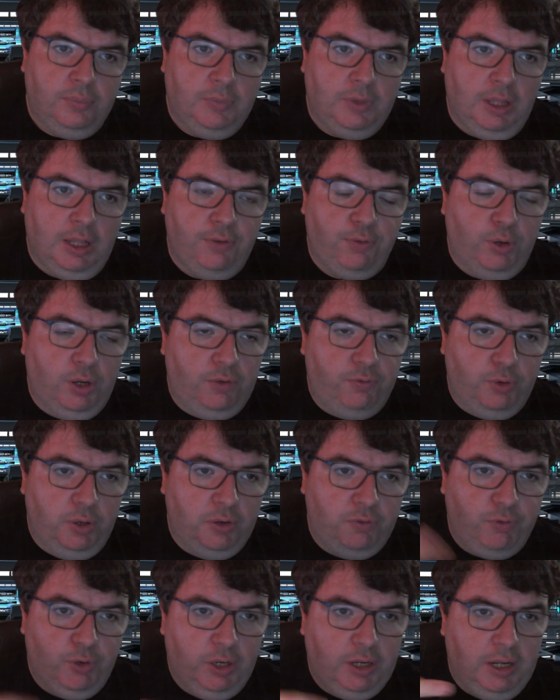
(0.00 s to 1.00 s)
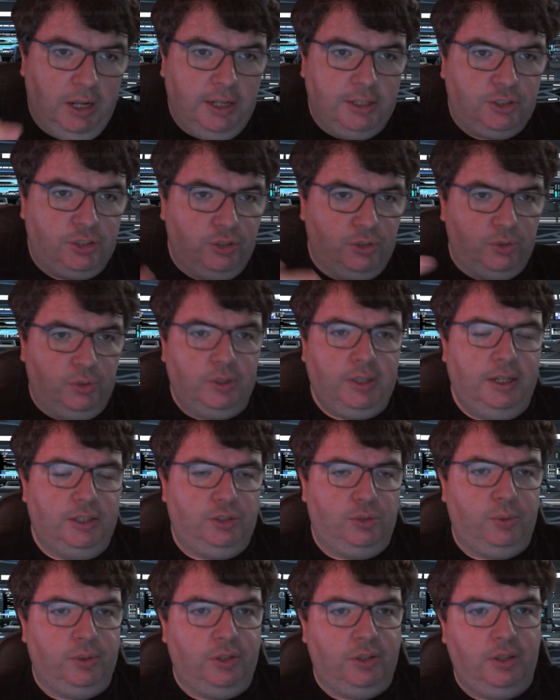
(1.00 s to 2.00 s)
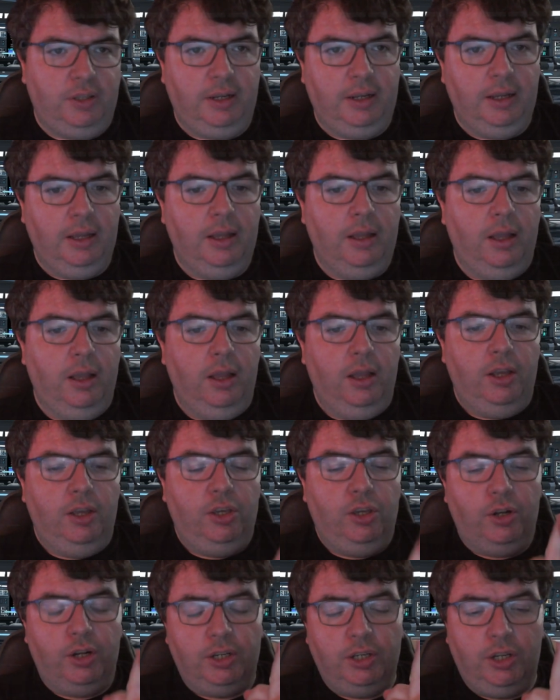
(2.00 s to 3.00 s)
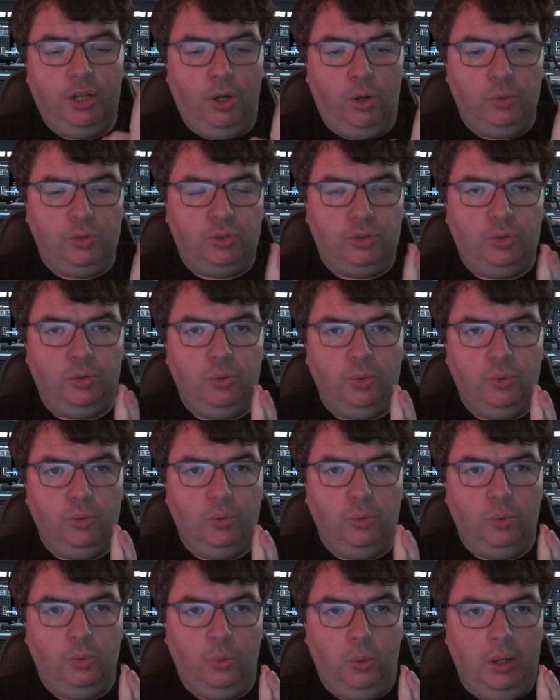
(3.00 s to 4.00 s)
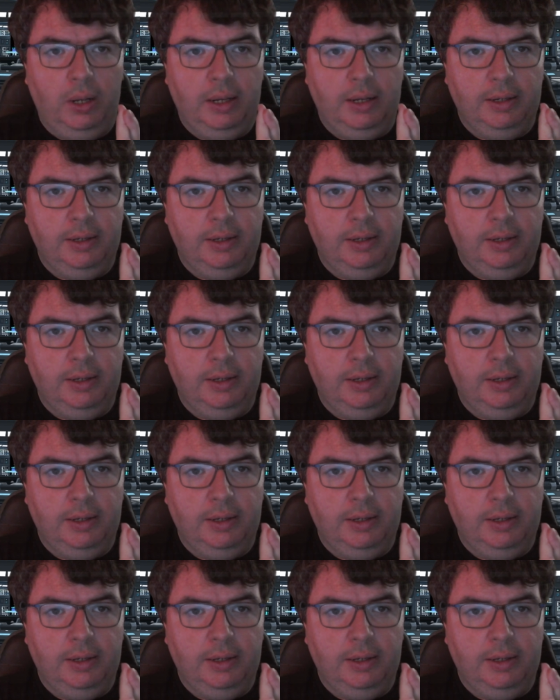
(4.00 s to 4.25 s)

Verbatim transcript: like for, for, for a concert or that sort of thing. You're going to go to